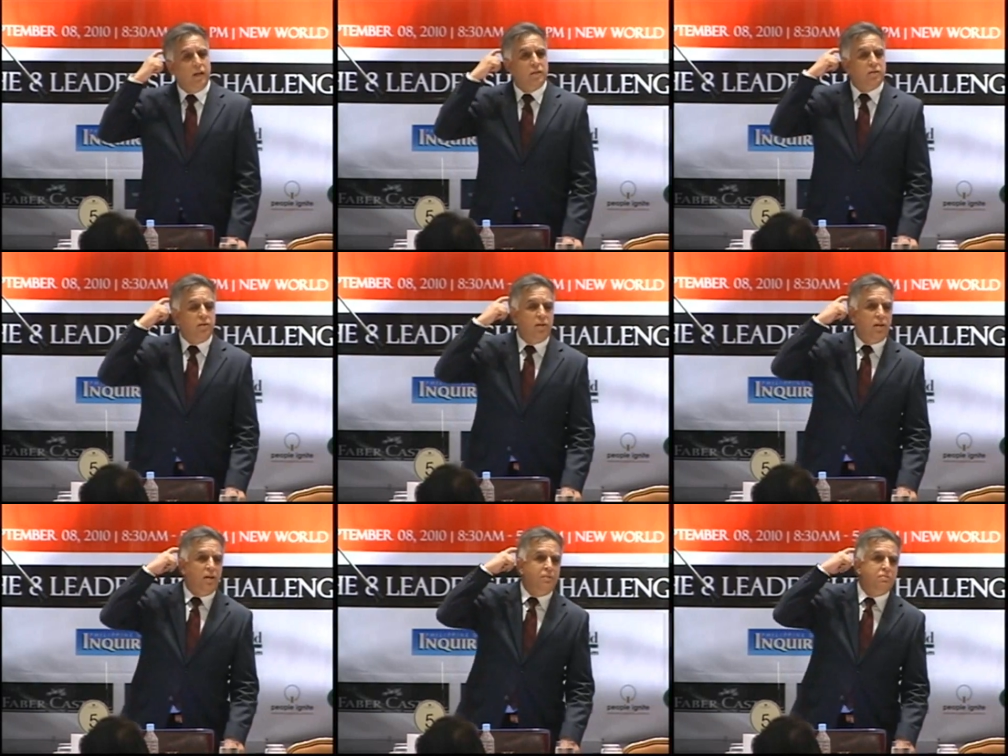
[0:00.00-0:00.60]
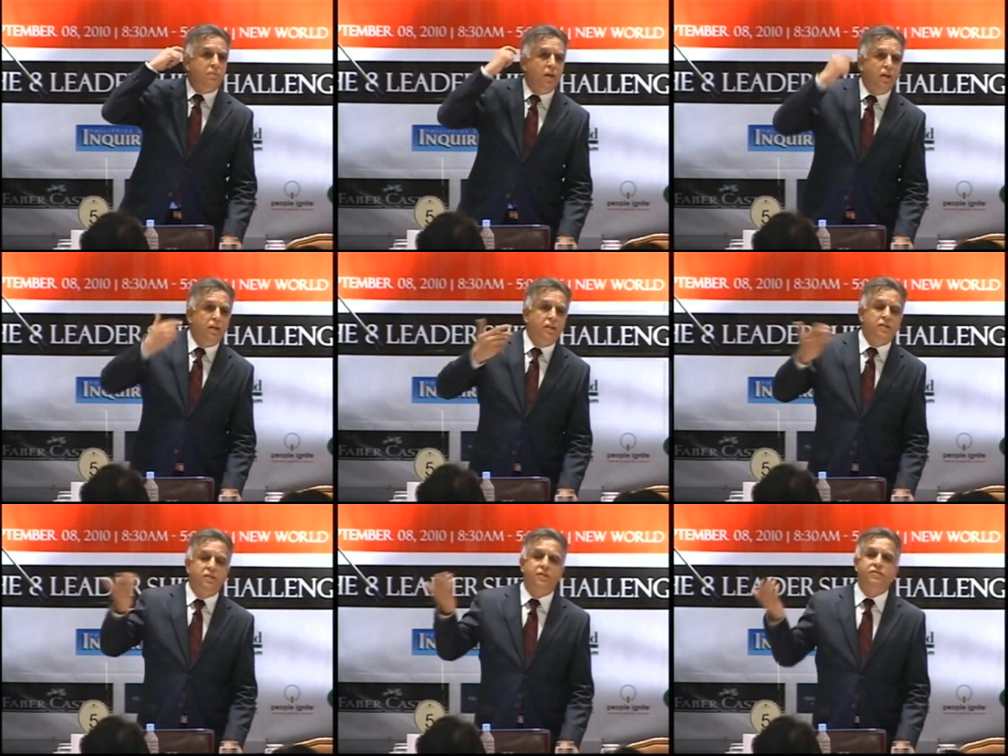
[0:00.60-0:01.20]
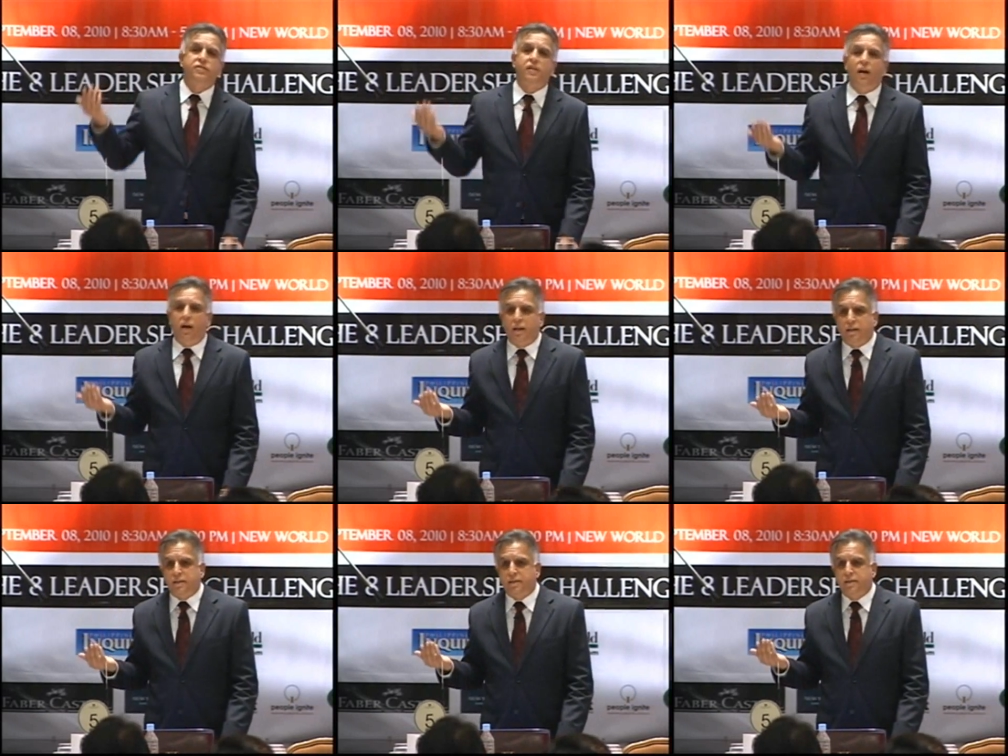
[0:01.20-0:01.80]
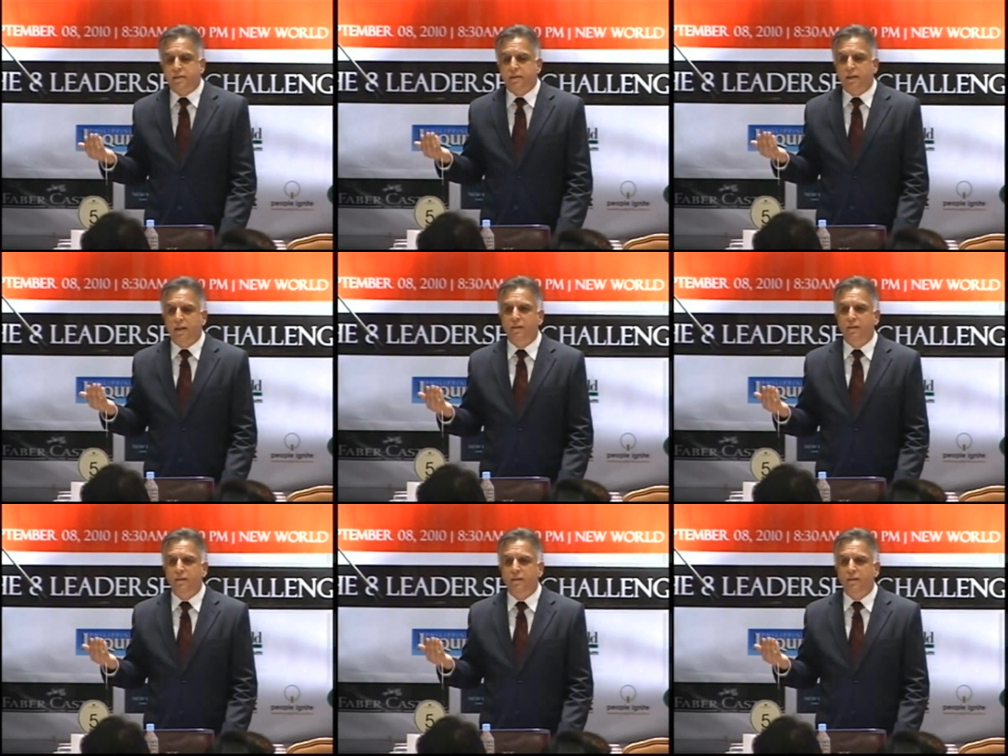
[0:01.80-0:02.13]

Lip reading: So there are millions of styles.